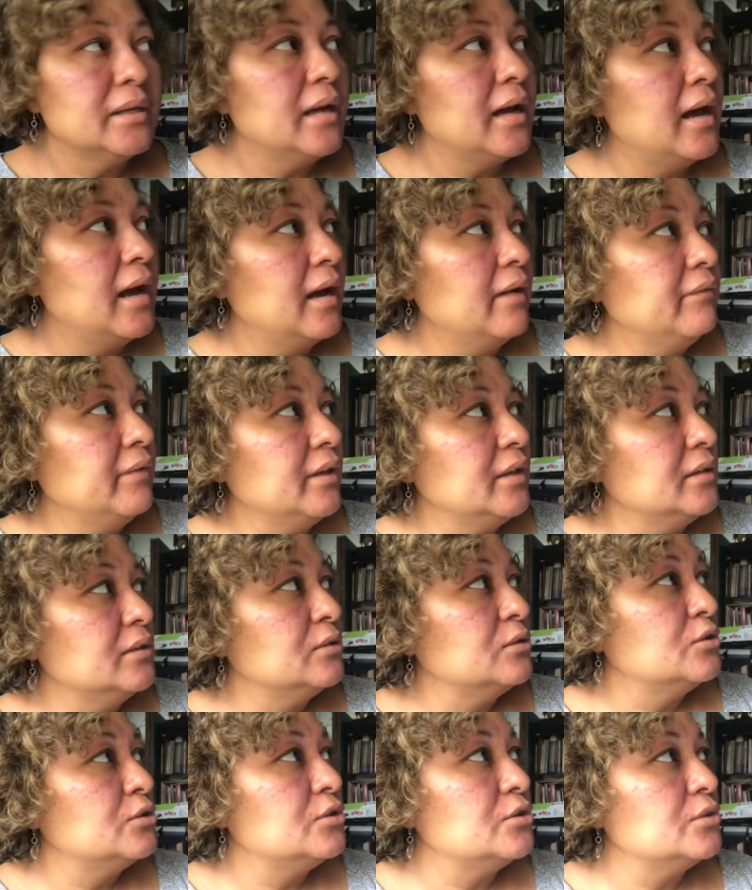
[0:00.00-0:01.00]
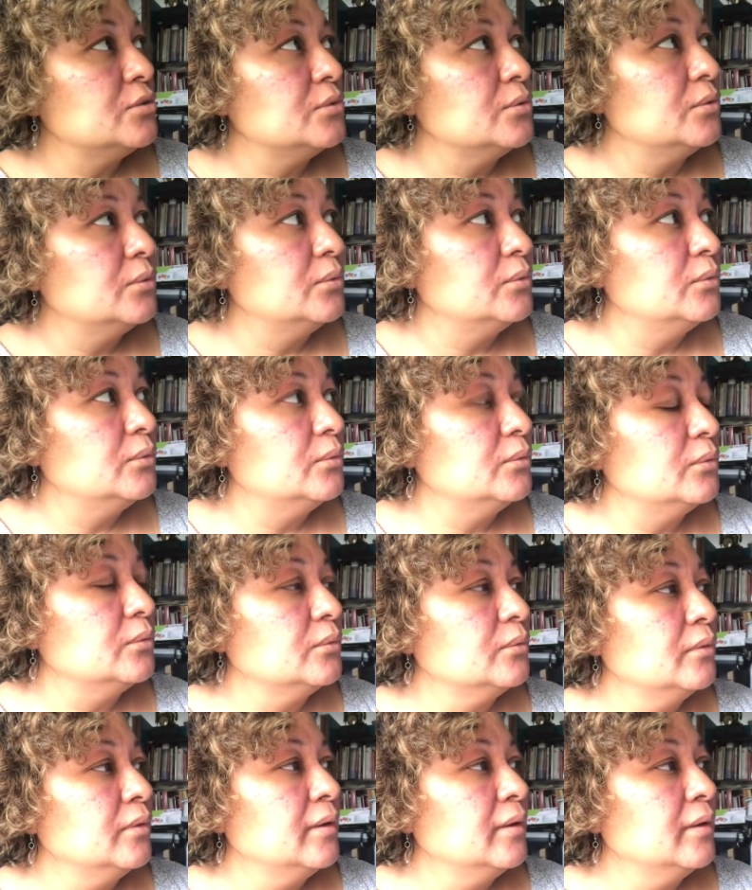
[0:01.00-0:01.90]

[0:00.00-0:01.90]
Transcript: having to